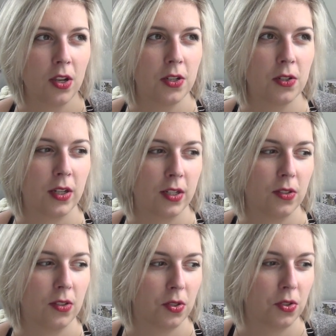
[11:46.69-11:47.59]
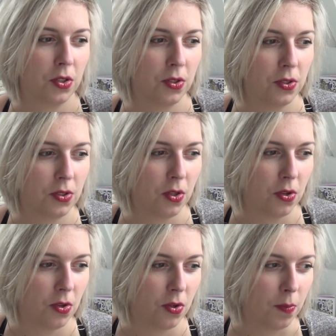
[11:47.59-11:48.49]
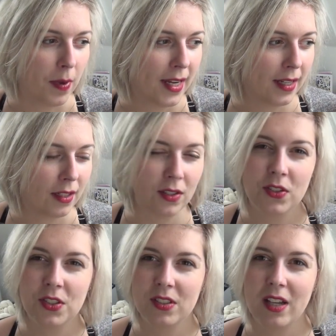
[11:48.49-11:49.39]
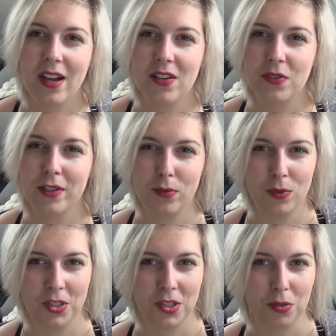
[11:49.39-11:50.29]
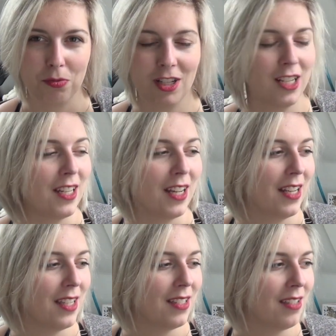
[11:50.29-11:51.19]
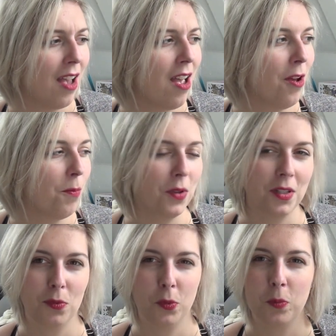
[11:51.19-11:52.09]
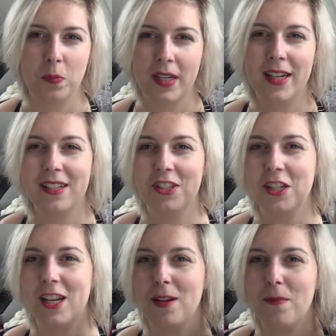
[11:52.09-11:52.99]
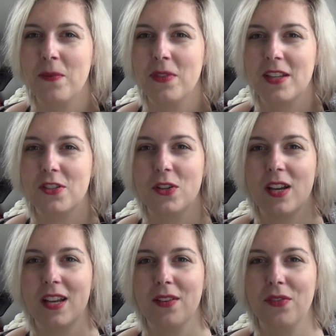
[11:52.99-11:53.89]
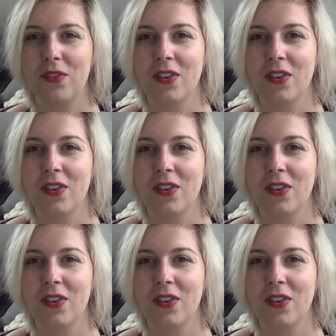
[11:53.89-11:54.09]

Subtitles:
You can also choose to make a cushion out of it, which is really nice, but it would be a shame that you have